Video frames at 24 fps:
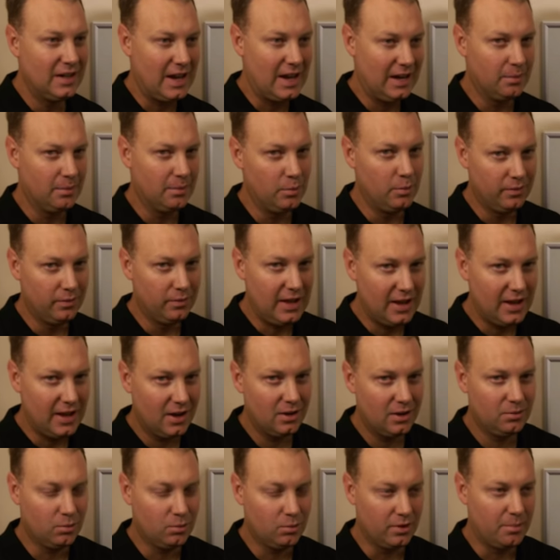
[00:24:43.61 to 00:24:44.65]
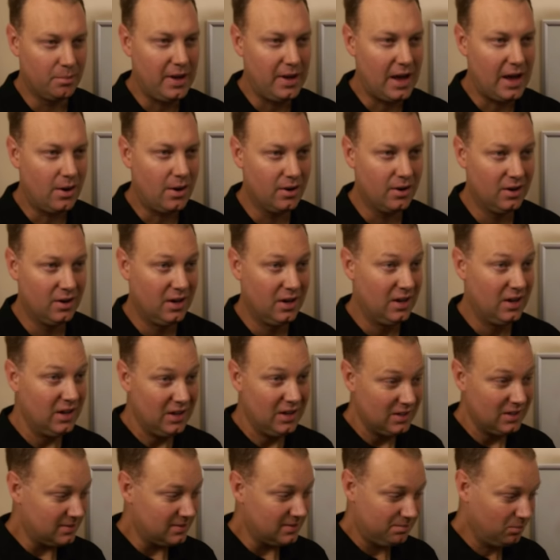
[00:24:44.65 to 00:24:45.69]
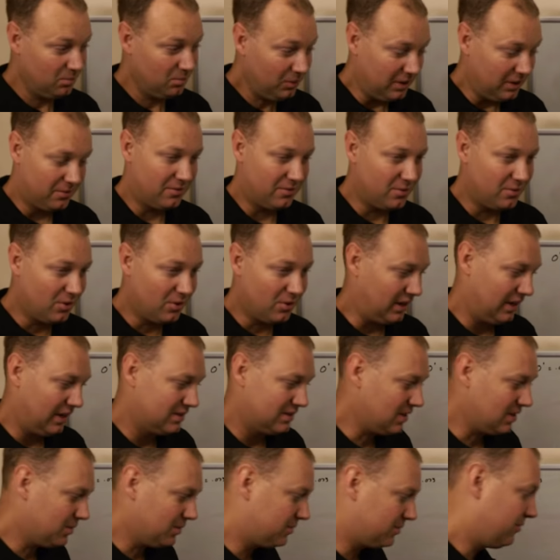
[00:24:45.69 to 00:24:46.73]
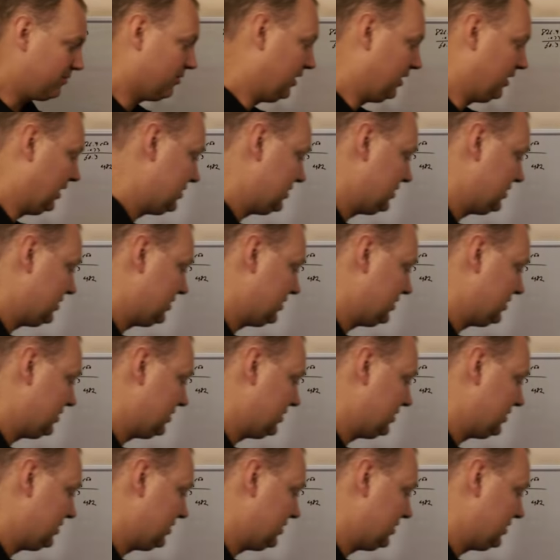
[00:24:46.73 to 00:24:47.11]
I need to move down where the power is really free. It's almost free.